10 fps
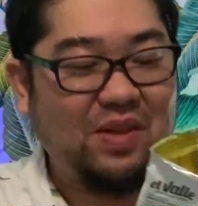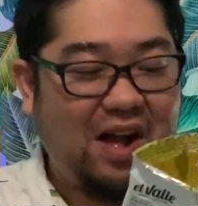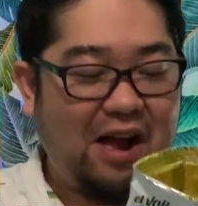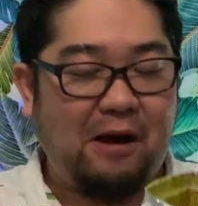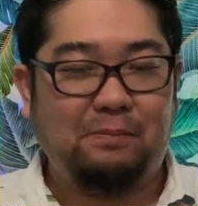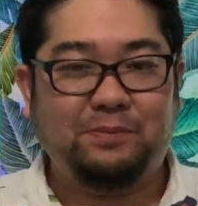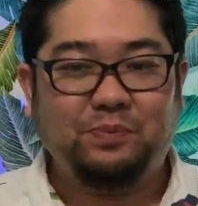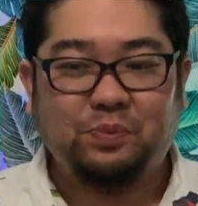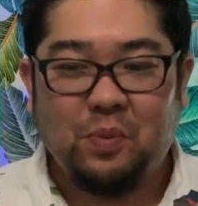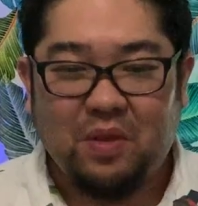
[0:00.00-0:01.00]
Um,
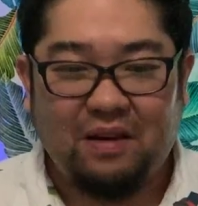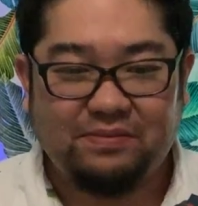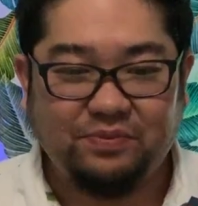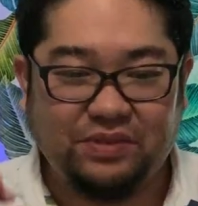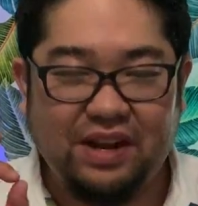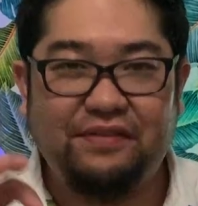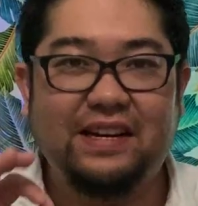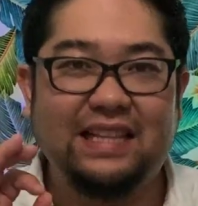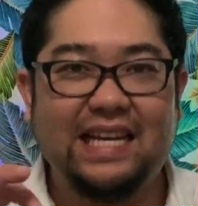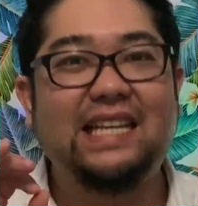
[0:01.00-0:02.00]

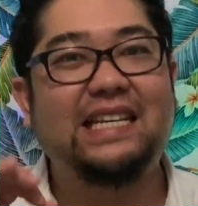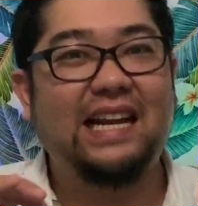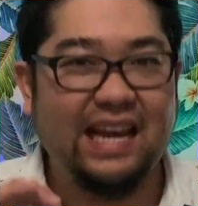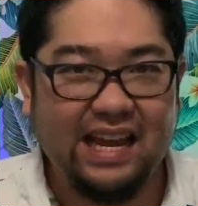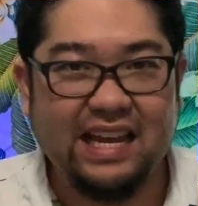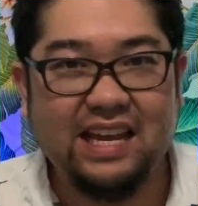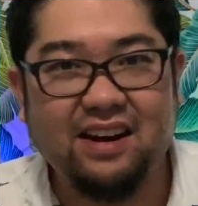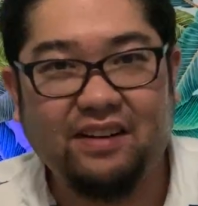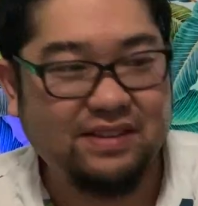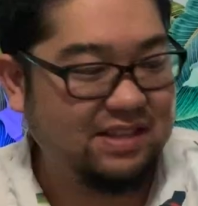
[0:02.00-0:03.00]
definitely get that egg
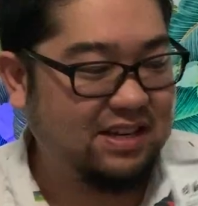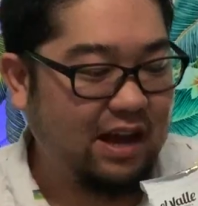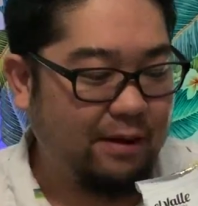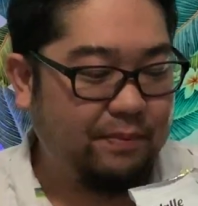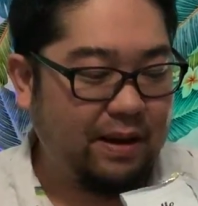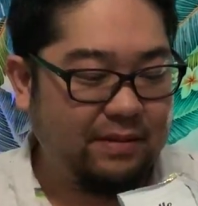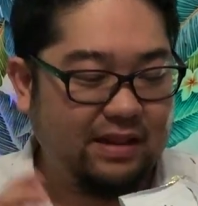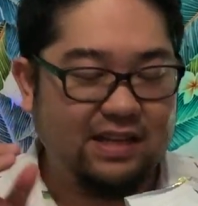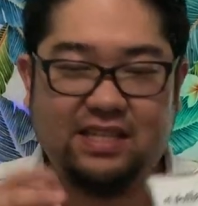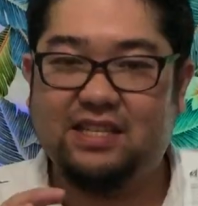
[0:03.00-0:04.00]
hit off the top. I
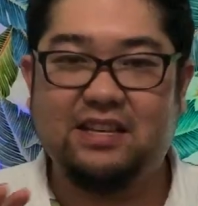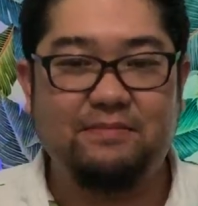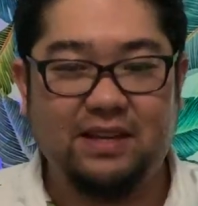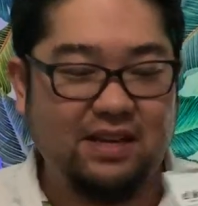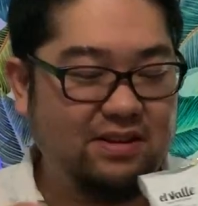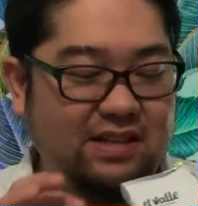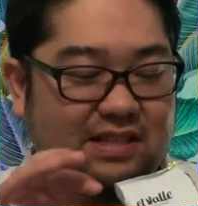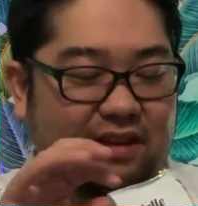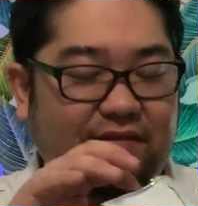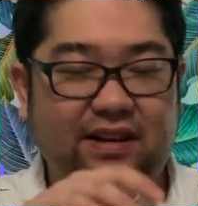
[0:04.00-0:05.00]
mean, this is something you
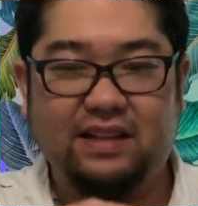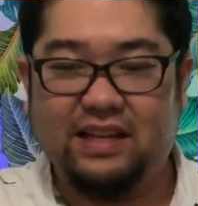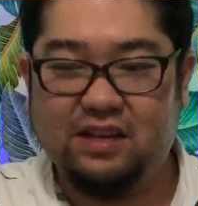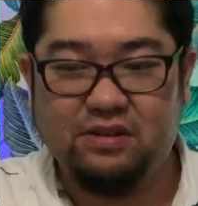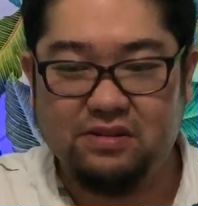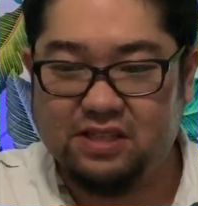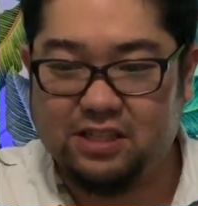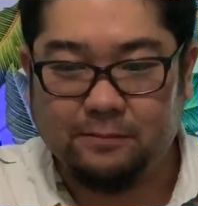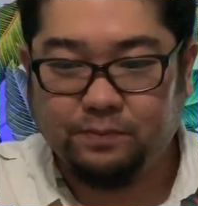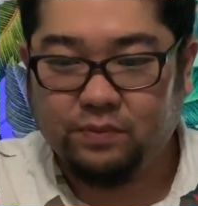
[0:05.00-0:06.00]
could definitely
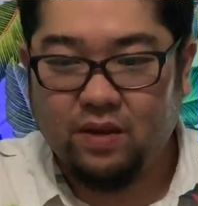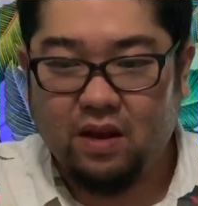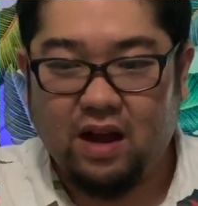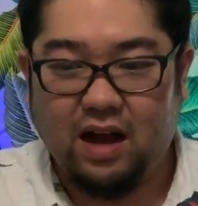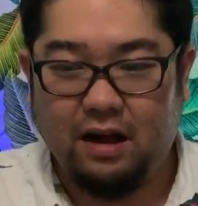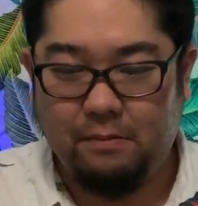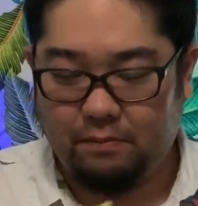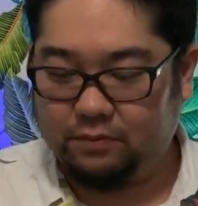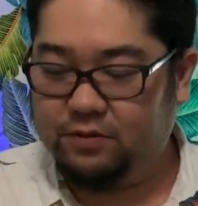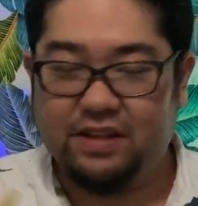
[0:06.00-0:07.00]
use
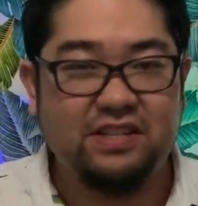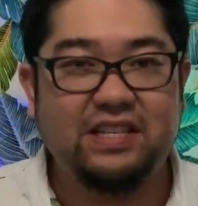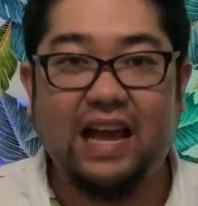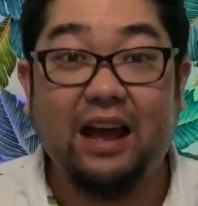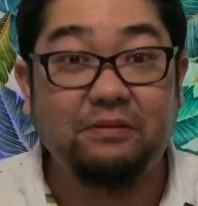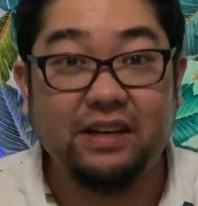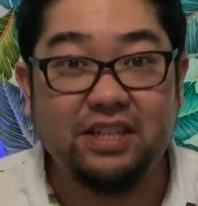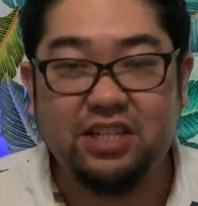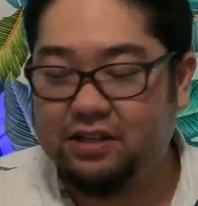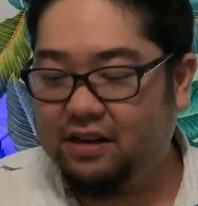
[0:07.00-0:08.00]
um, with a
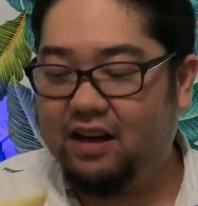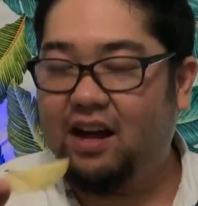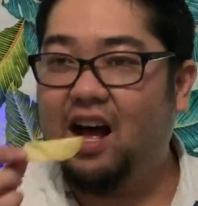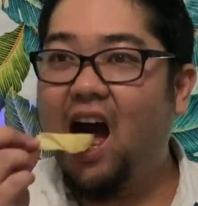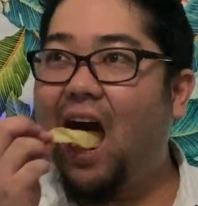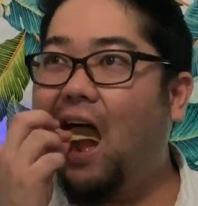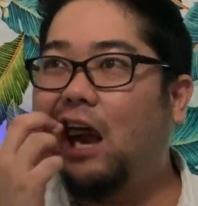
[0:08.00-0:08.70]
sandwich, uh,